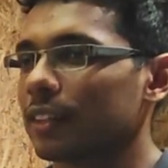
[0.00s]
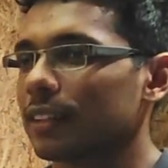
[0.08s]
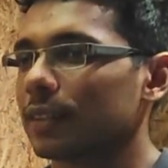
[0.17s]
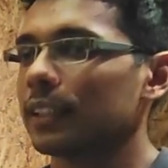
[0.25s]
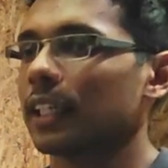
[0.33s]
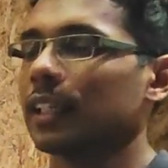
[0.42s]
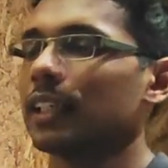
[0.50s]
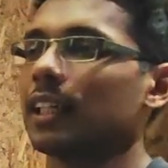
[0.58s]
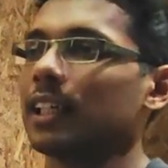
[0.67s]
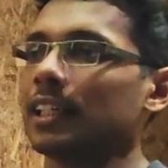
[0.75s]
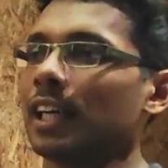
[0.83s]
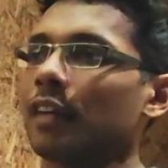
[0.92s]
So yeah,
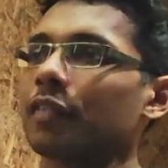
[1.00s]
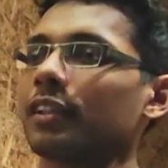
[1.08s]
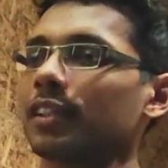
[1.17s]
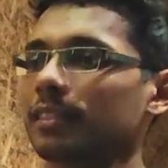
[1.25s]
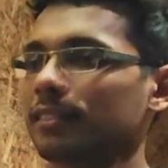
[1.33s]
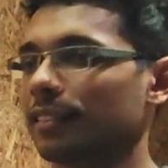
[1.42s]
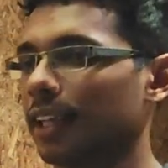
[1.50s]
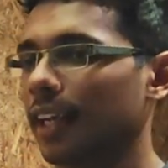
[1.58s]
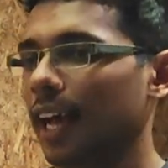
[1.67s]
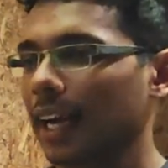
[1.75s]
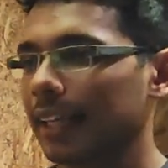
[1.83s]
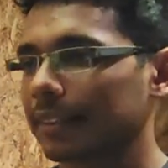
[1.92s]
after that
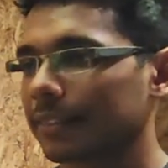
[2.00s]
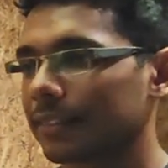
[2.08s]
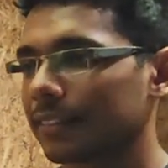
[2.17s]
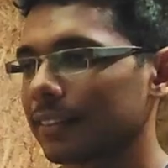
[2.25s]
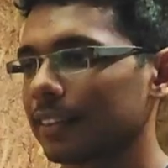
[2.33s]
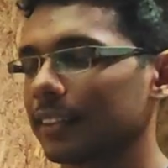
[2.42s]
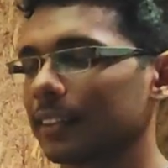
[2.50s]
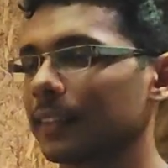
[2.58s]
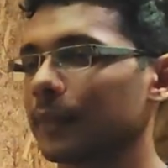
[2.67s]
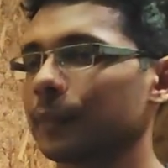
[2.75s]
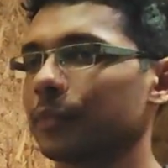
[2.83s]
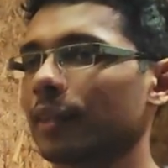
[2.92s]
hackathon,
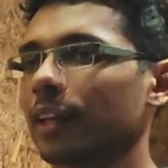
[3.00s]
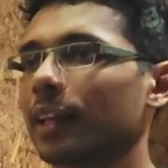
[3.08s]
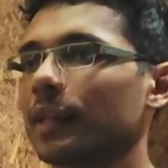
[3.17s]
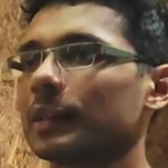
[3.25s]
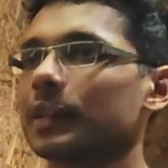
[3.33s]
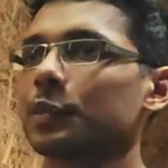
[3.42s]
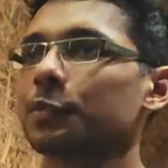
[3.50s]
I used to